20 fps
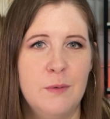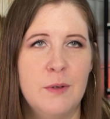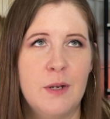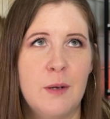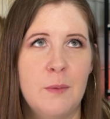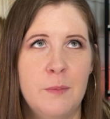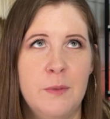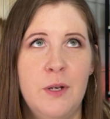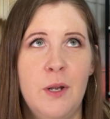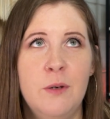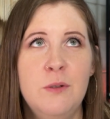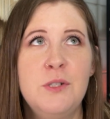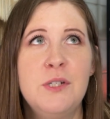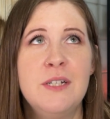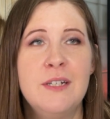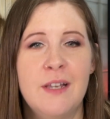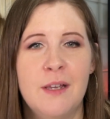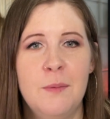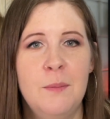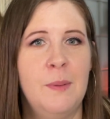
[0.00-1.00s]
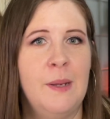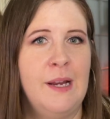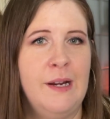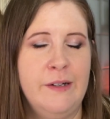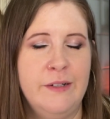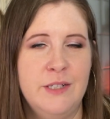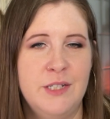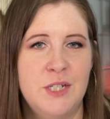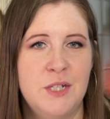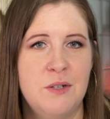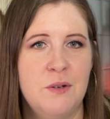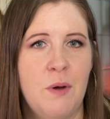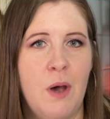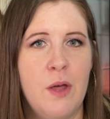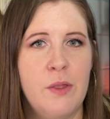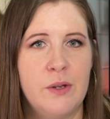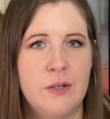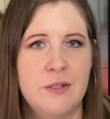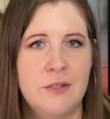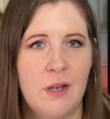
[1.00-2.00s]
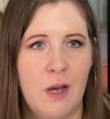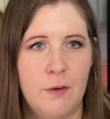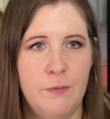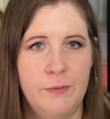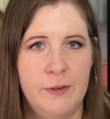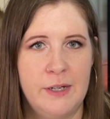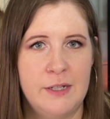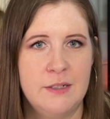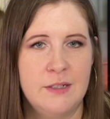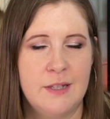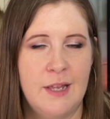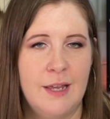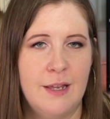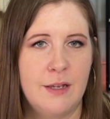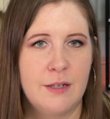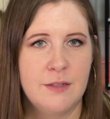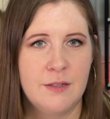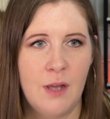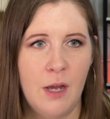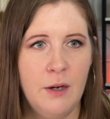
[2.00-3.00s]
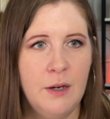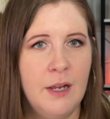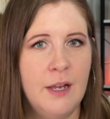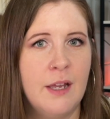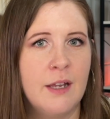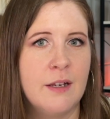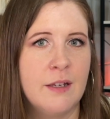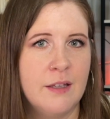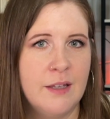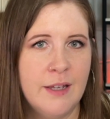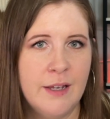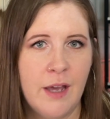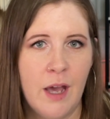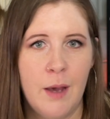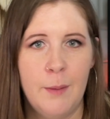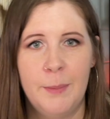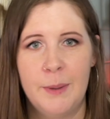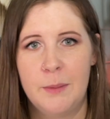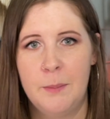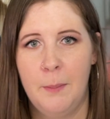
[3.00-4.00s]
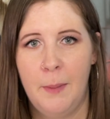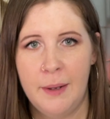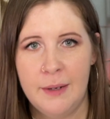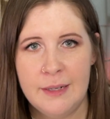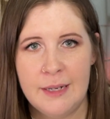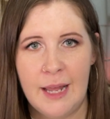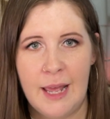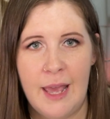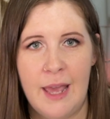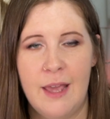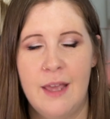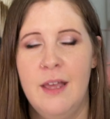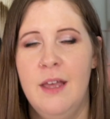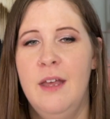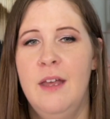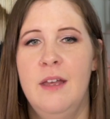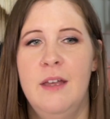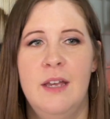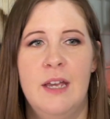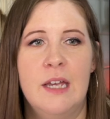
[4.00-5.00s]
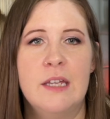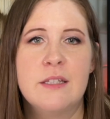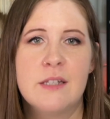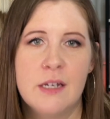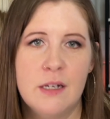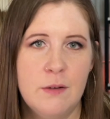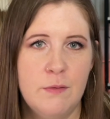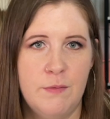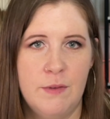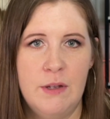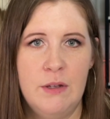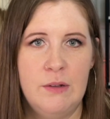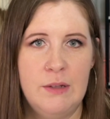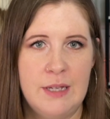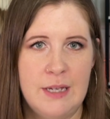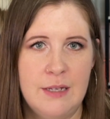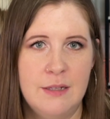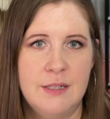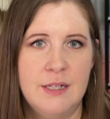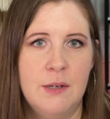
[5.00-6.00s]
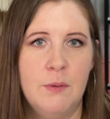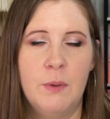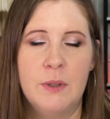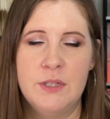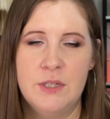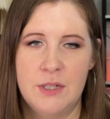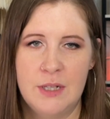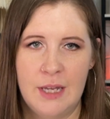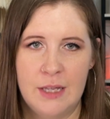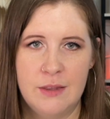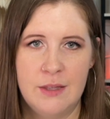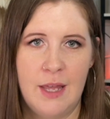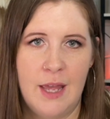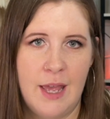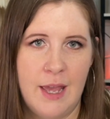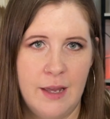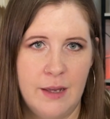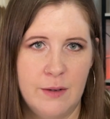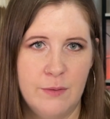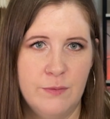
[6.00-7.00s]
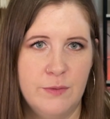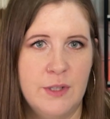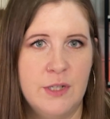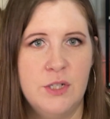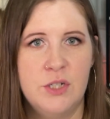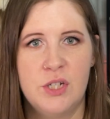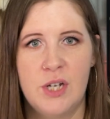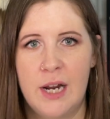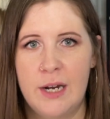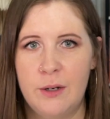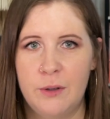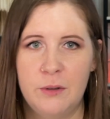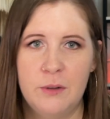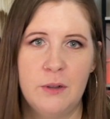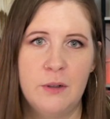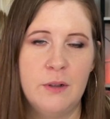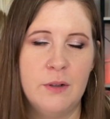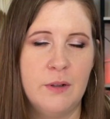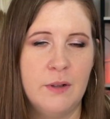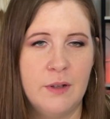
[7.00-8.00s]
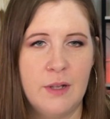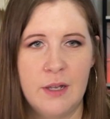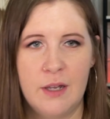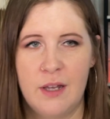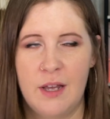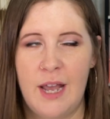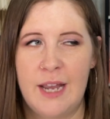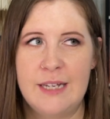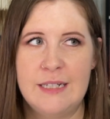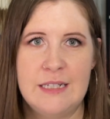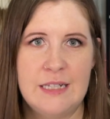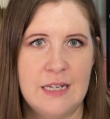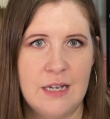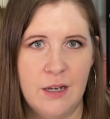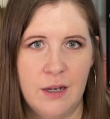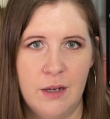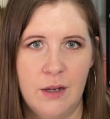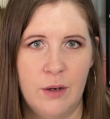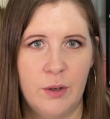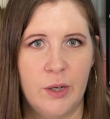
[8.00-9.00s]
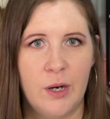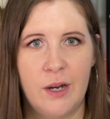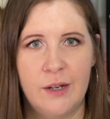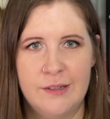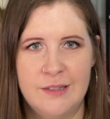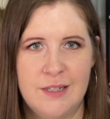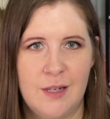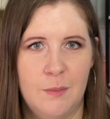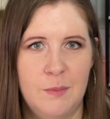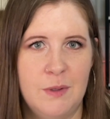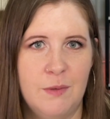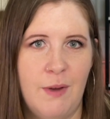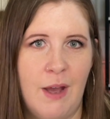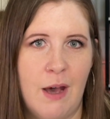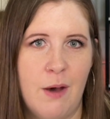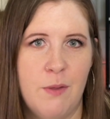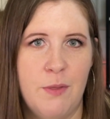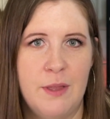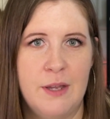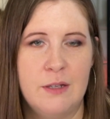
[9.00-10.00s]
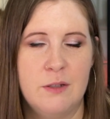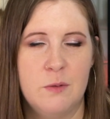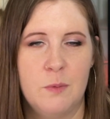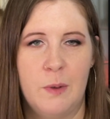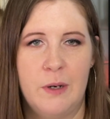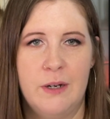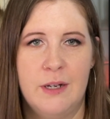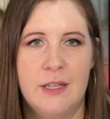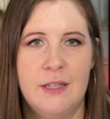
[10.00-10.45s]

Notion compared to other softwares like Asana and ClickUp and Monday, it's going to feel easy once you get the hang of the general idea or concept of how things work.